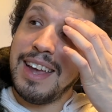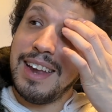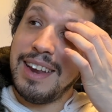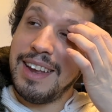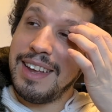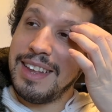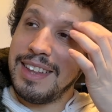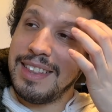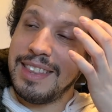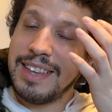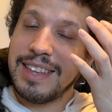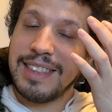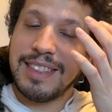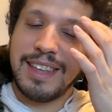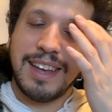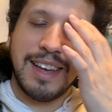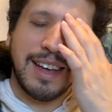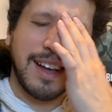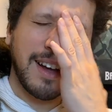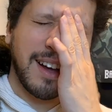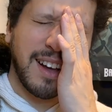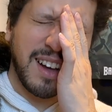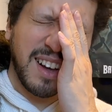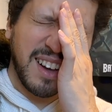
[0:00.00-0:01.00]

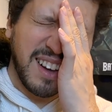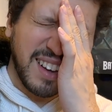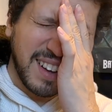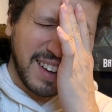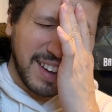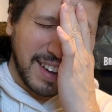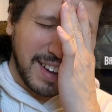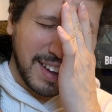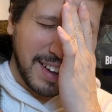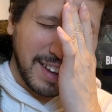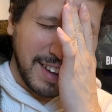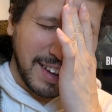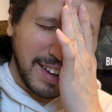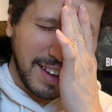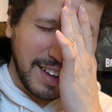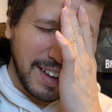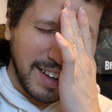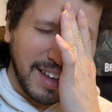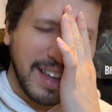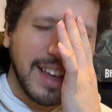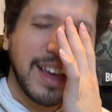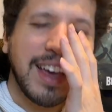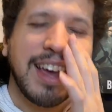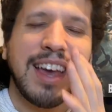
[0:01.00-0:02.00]

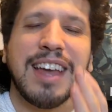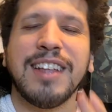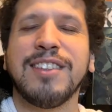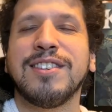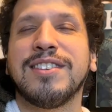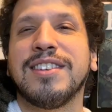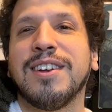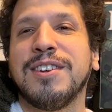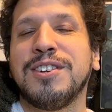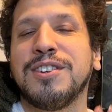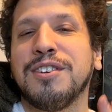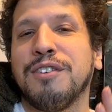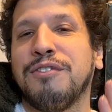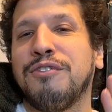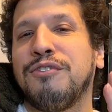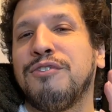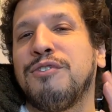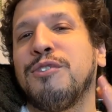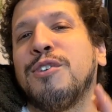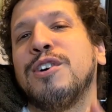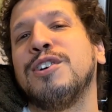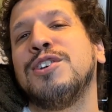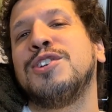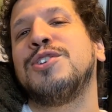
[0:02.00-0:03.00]
It's such a
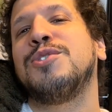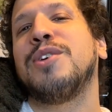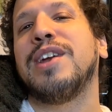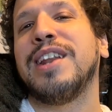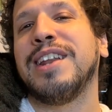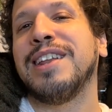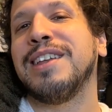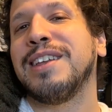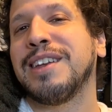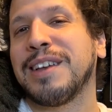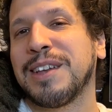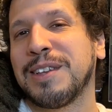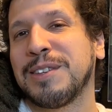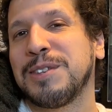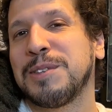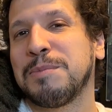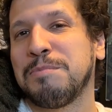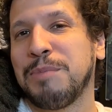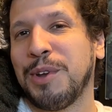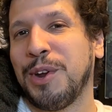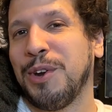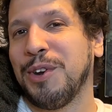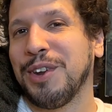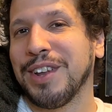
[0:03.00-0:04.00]
frustrating
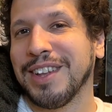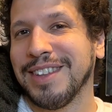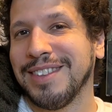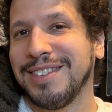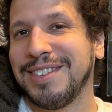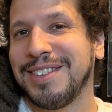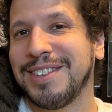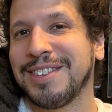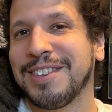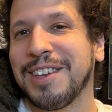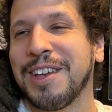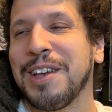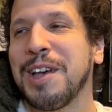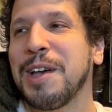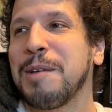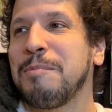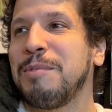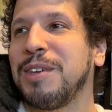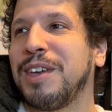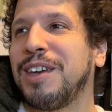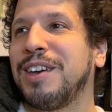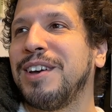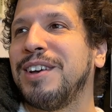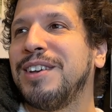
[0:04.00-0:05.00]
experience
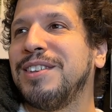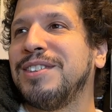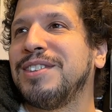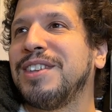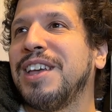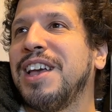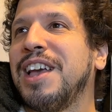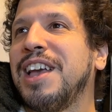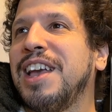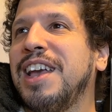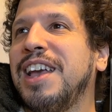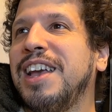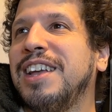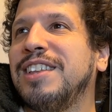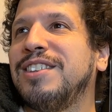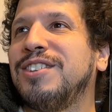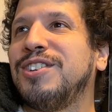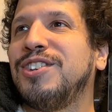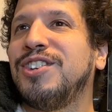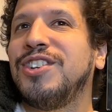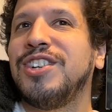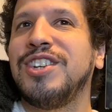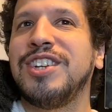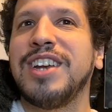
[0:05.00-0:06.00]
because it's
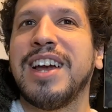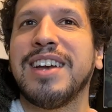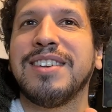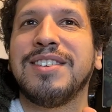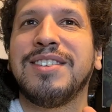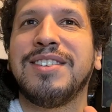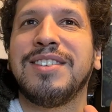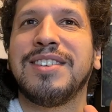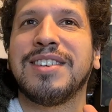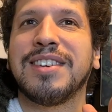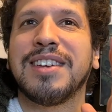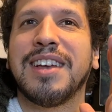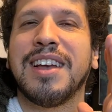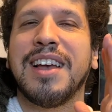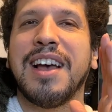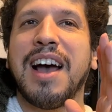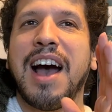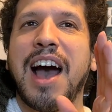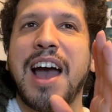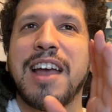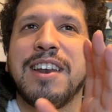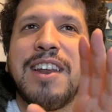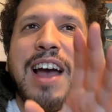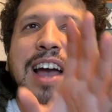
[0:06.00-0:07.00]
just,
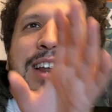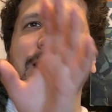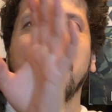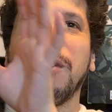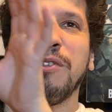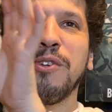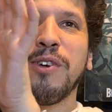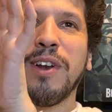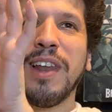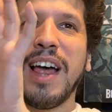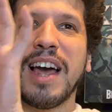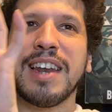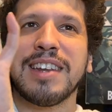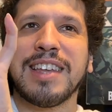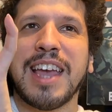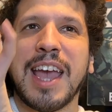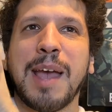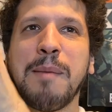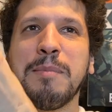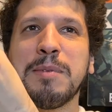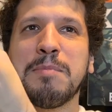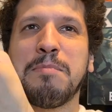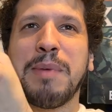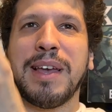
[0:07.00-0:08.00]
I know there are a lot of
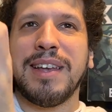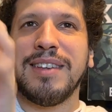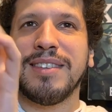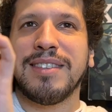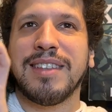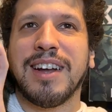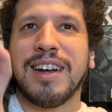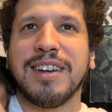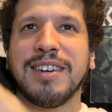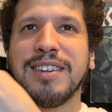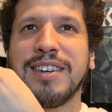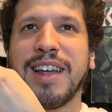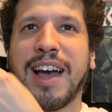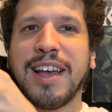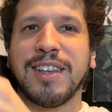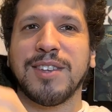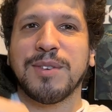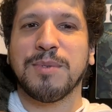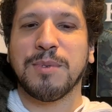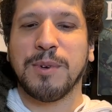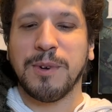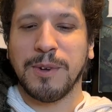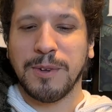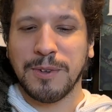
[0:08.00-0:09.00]
games based on
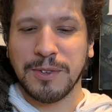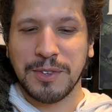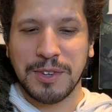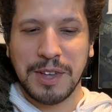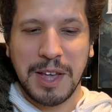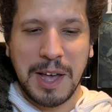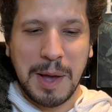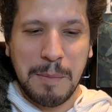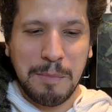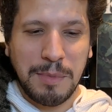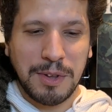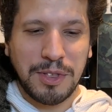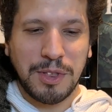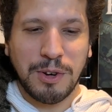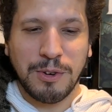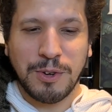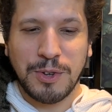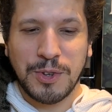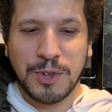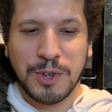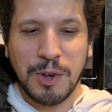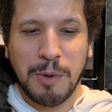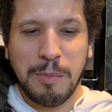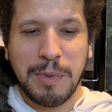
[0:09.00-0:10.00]
dice rolls, but there's
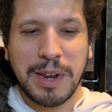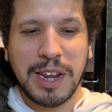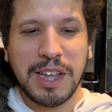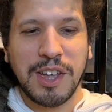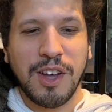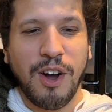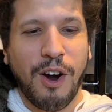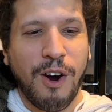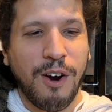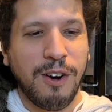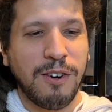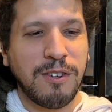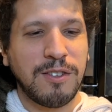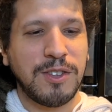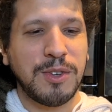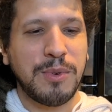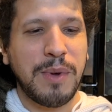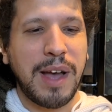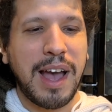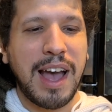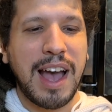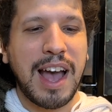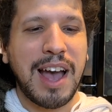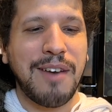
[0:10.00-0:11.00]
so many cards you
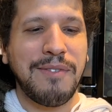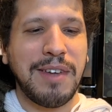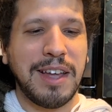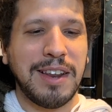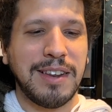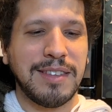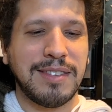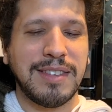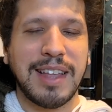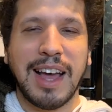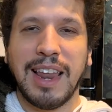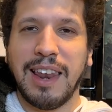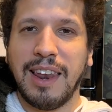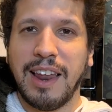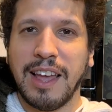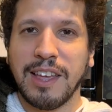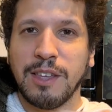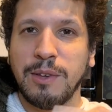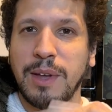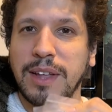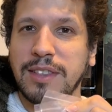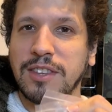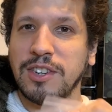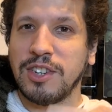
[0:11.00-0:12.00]
have, and it's not like
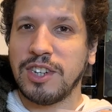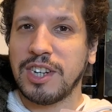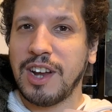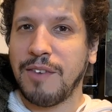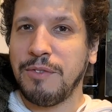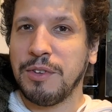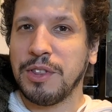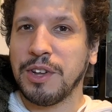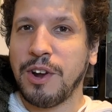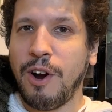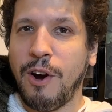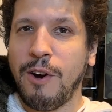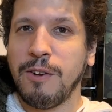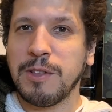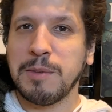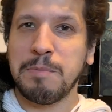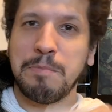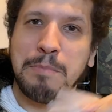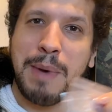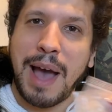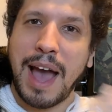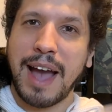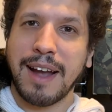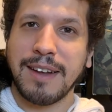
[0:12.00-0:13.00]
you get to shuffle the cards
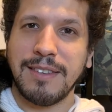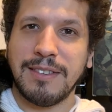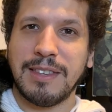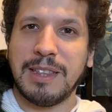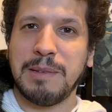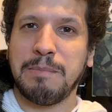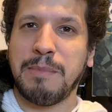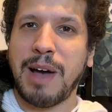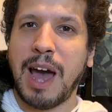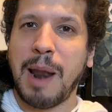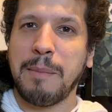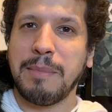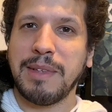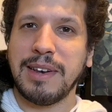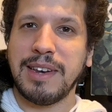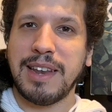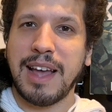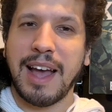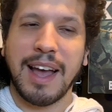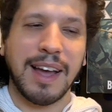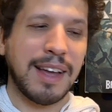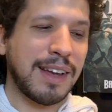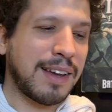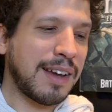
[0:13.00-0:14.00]
back into the bottom of the
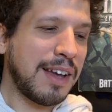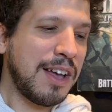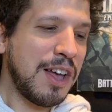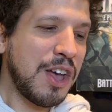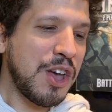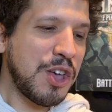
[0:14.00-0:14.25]
deck.